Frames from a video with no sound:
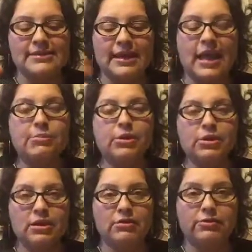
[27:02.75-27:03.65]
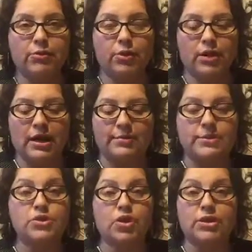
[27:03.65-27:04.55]
Like, I'm looking for a
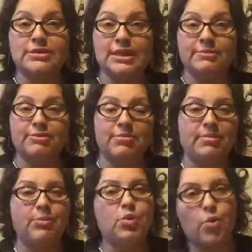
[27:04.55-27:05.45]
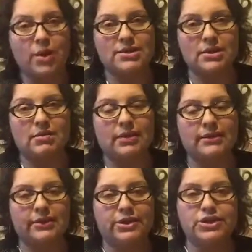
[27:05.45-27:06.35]
strong team of people who want to go out
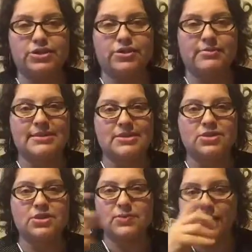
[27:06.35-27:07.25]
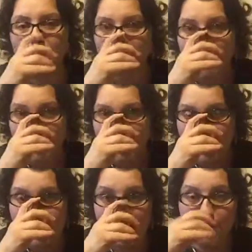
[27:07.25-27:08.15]
there and share the message as well.
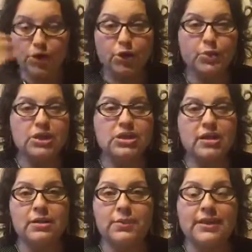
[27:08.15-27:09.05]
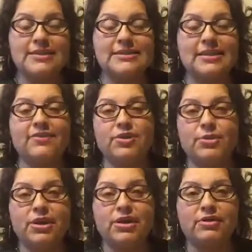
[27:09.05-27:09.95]
And you can reach out and we can see if you'd
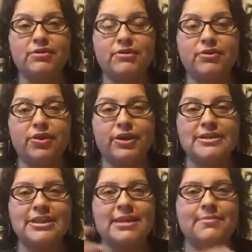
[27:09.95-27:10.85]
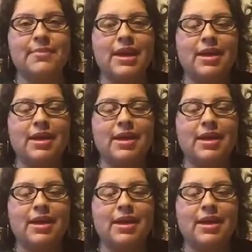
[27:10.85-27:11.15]
be a good fit for our team.